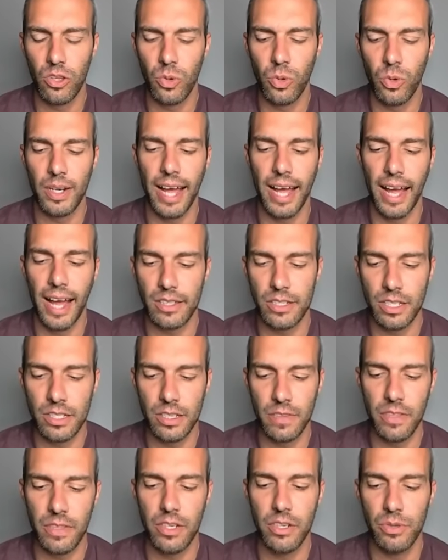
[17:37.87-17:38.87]

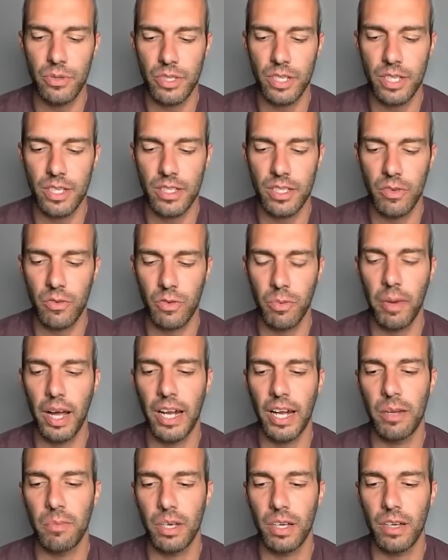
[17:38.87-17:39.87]
analysis of the new season
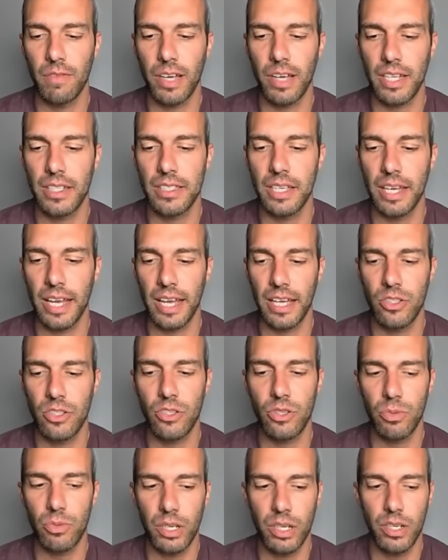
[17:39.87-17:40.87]
reminded me of like Dan
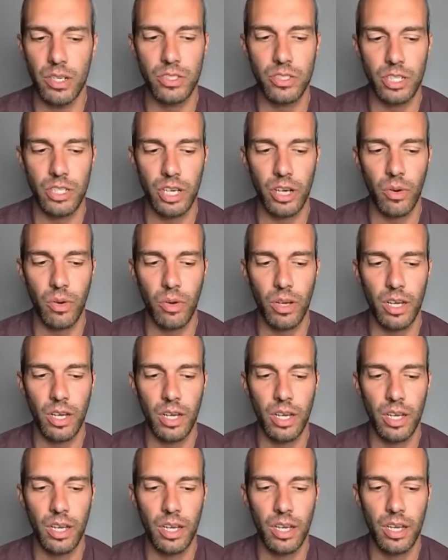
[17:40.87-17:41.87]
2 years ago,
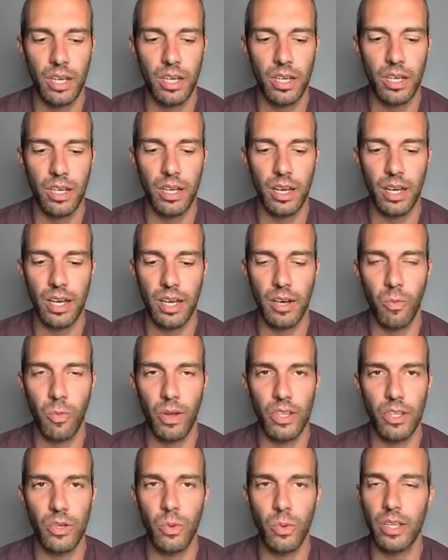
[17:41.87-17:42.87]

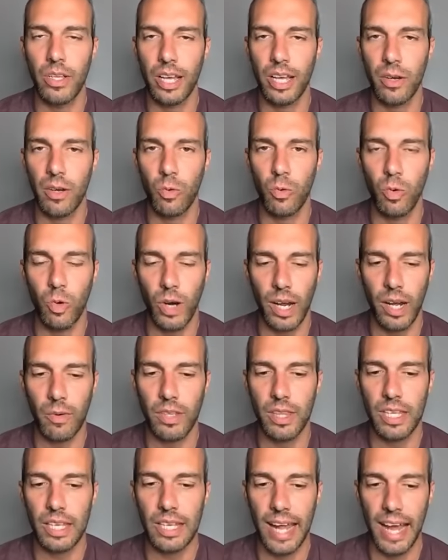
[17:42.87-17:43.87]
when you were like great
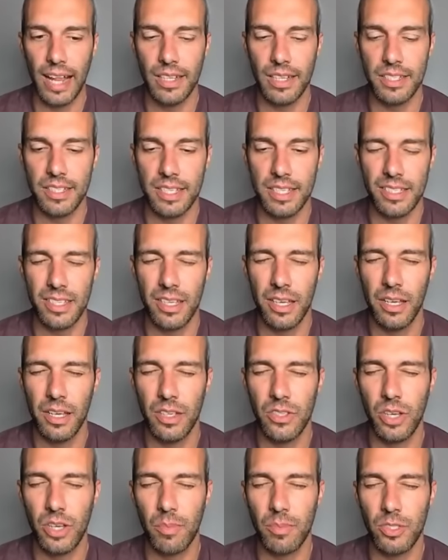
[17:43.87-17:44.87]
with the analysis."
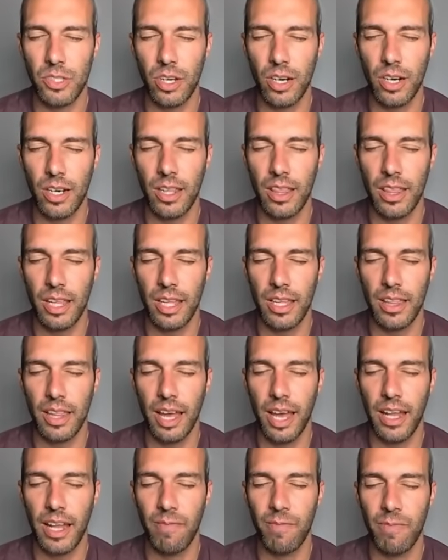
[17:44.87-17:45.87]
So I'm starting to think
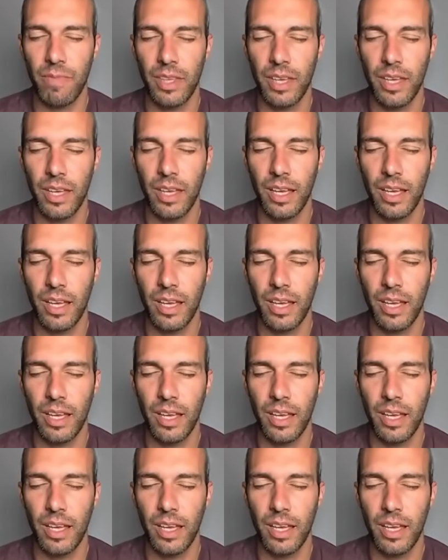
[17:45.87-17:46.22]
that